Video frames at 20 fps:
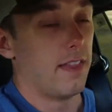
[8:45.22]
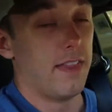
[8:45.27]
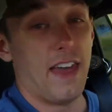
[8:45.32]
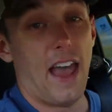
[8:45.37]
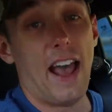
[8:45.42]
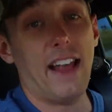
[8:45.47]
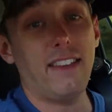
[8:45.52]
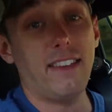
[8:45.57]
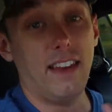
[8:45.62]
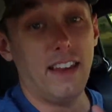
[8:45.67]

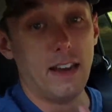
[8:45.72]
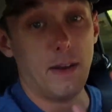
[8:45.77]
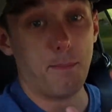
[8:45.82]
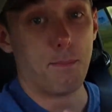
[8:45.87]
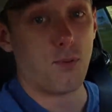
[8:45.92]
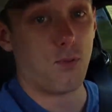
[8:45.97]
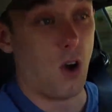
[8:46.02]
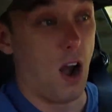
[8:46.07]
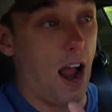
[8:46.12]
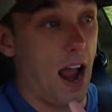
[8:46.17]
That's in
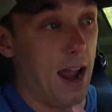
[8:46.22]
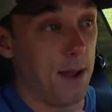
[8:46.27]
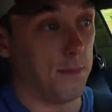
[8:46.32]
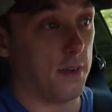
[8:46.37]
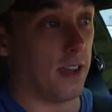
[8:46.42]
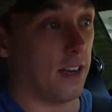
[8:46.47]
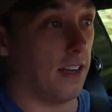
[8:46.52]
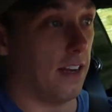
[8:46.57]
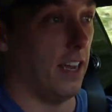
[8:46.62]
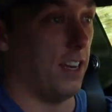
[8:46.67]

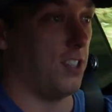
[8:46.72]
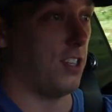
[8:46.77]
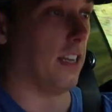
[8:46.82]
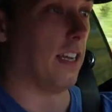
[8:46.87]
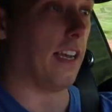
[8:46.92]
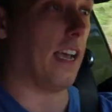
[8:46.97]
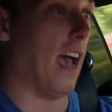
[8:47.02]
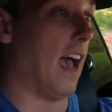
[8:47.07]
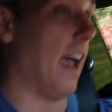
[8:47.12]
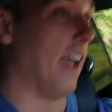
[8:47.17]
prime
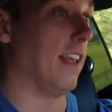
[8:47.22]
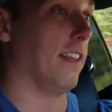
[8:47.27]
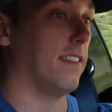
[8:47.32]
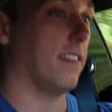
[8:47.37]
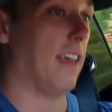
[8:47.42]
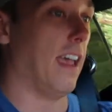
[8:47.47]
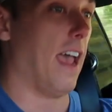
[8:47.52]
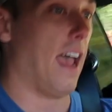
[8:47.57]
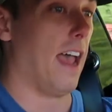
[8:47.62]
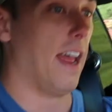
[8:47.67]
condition, guys.
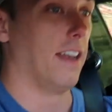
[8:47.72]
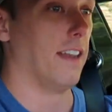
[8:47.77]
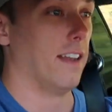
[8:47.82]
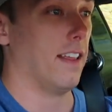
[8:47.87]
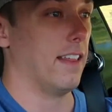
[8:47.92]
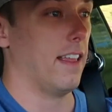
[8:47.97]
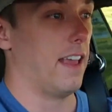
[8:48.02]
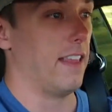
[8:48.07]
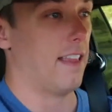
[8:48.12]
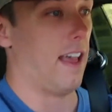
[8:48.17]
And
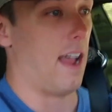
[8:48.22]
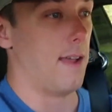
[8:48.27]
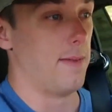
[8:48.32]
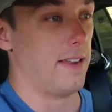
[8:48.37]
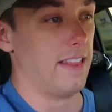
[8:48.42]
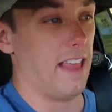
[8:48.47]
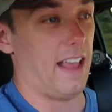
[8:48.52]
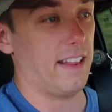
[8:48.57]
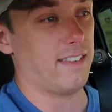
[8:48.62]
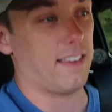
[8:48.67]
I
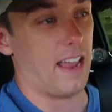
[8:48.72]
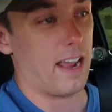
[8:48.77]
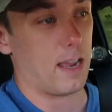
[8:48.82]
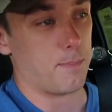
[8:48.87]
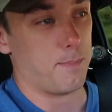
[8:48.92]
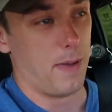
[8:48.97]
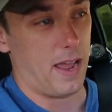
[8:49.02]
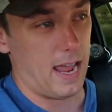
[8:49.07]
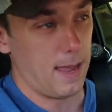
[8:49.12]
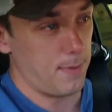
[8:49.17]
mean, that's like
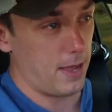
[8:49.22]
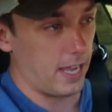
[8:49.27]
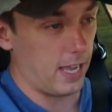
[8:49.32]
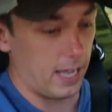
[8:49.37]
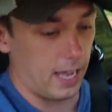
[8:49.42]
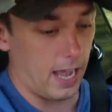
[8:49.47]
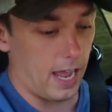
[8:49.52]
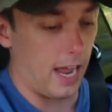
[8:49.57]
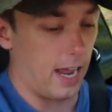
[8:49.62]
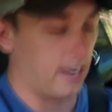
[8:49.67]

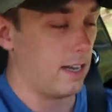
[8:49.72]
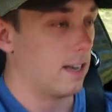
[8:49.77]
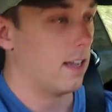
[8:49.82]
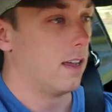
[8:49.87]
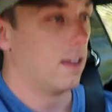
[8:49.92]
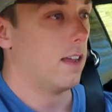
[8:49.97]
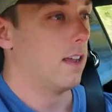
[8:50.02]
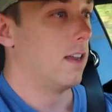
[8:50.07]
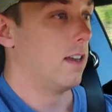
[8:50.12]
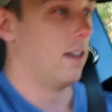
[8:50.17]
bathing it,
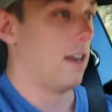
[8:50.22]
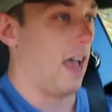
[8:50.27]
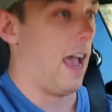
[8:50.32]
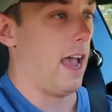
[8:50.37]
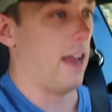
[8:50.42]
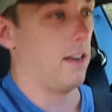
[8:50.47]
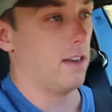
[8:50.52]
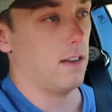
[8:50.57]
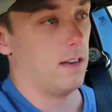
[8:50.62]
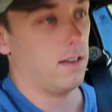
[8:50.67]

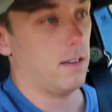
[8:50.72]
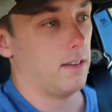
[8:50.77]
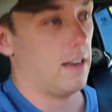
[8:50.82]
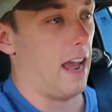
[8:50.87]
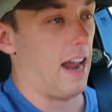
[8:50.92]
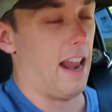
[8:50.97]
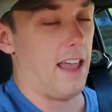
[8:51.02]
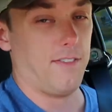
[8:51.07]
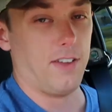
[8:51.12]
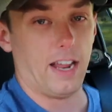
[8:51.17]

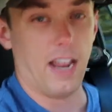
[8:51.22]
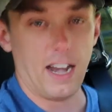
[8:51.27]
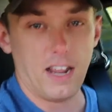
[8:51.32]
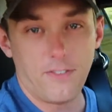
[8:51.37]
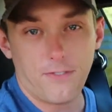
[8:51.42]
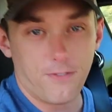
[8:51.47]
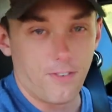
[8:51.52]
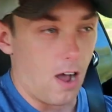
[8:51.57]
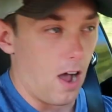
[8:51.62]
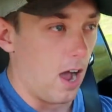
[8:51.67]
not having
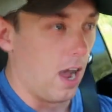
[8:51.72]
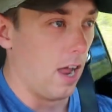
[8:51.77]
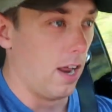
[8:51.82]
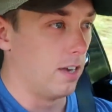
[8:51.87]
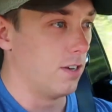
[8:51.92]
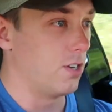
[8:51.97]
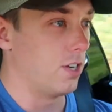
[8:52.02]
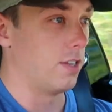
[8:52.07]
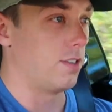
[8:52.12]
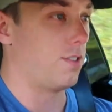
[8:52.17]
any
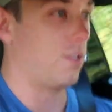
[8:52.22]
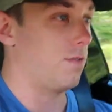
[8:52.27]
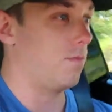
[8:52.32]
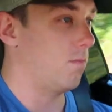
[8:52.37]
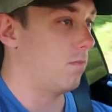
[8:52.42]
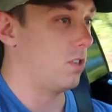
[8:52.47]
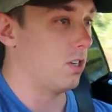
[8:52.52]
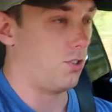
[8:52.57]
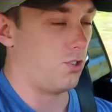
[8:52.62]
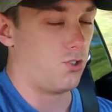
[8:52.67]
fun,
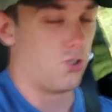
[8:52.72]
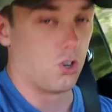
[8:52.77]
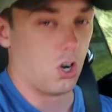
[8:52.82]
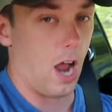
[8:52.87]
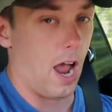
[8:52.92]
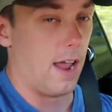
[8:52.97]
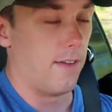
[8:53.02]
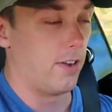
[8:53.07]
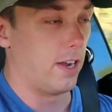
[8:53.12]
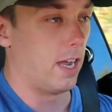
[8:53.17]
just
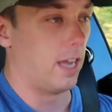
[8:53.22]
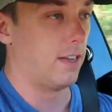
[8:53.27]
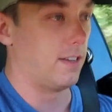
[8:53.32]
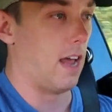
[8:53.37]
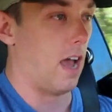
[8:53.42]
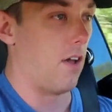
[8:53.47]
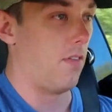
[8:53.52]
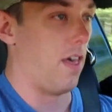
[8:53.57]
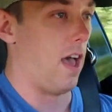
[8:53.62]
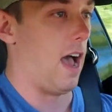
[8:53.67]
driving it
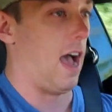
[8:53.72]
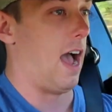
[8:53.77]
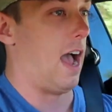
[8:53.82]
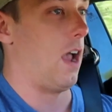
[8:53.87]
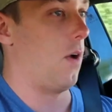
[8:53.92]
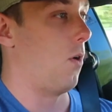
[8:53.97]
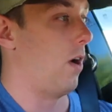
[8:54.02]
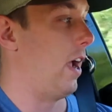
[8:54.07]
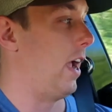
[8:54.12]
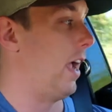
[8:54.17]
down the
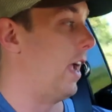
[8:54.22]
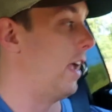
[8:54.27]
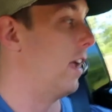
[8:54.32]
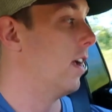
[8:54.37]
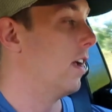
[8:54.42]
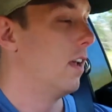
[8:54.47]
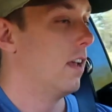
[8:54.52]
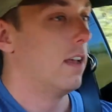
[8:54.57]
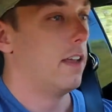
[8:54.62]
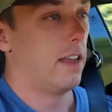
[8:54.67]
highway.
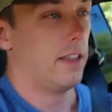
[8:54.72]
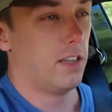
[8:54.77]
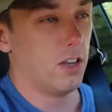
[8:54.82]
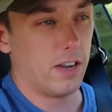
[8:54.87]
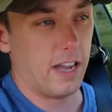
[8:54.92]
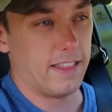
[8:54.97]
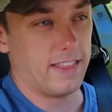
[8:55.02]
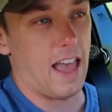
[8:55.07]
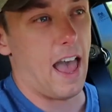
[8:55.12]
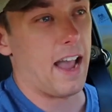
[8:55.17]

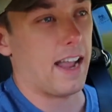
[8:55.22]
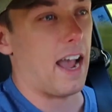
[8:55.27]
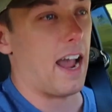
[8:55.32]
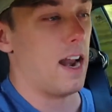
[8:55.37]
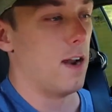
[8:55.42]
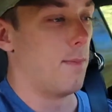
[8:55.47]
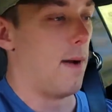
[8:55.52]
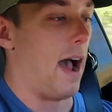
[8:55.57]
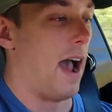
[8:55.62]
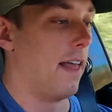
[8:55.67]
You'll get that
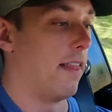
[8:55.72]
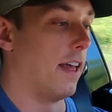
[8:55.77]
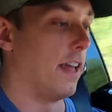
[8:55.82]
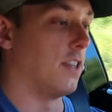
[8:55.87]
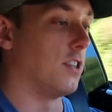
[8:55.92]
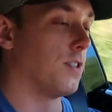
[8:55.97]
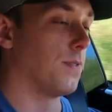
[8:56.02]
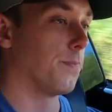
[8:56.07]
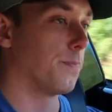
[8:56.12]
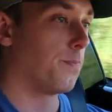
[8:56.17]
kind of
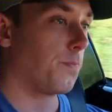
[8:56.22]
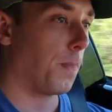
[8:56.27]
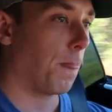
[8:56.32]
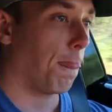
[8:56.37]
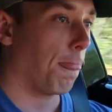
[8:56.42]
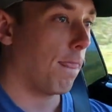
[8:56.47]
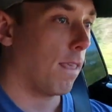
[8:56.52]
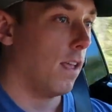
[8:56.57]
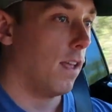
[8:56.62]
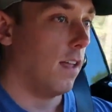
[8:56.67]
mileage.
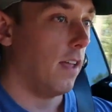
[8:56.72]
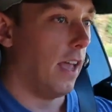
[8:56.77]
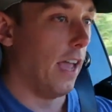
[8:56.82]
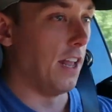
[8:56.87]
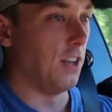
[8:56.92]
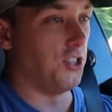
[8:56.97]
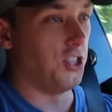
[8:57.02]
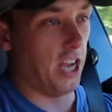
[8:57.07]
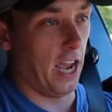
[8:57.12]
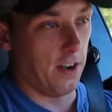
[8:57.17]

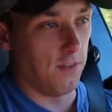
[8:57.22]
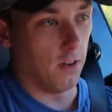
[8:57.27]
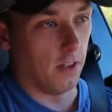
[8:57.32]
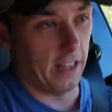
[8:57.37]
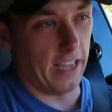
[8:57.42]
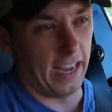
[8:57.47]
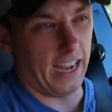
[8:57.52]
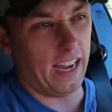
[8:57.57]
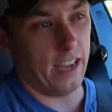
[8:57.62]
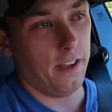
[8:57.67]
And
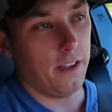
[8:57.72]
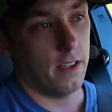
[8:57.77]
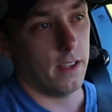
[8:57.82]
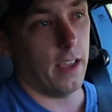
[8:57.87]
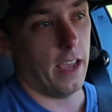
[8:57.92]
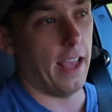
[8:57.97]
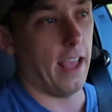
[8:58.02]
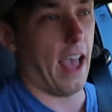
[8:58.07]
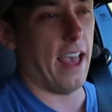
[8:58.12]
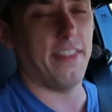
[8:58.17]
generally,
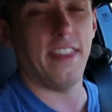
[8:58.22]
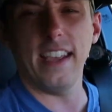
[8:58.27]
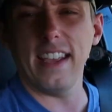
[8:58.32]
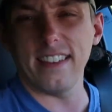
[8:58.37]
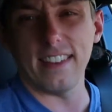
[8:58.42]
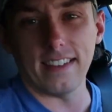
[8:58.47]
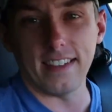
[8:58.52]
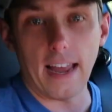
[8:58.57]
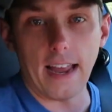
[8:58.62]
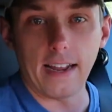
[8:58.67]
I think
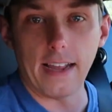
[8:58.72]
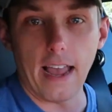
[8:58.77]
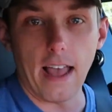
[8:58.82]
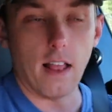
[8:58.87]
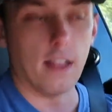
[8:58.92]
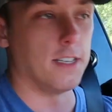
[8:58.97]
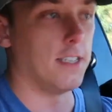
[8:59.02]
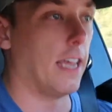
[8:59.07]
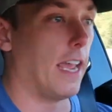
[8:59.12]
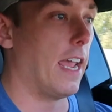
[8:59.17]
it's a
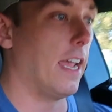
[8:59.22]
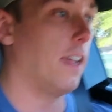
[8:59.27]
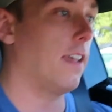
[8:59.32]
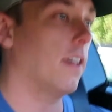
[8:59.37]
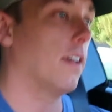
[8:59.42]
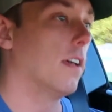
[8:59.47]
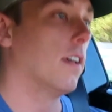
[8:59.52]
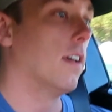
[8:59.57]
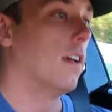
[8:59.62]
10-gallon tank.